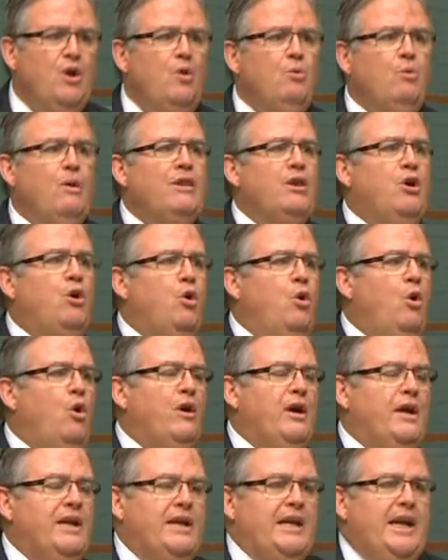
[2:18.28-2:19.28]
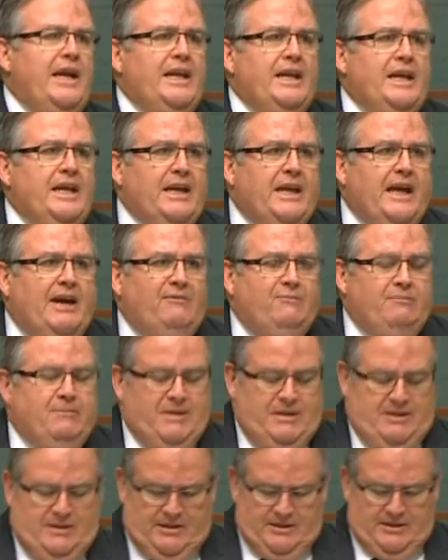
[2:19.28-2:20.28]
When the Hawke and Keating
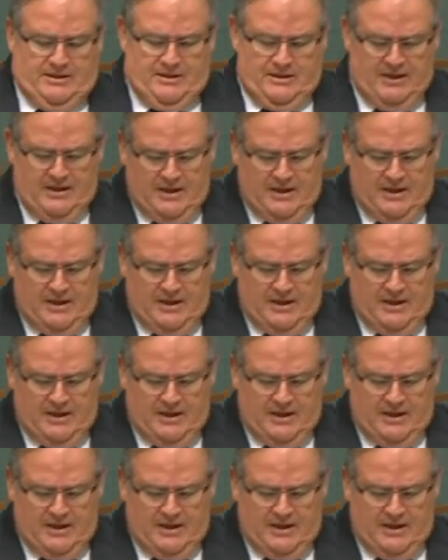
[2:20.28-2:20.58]
governments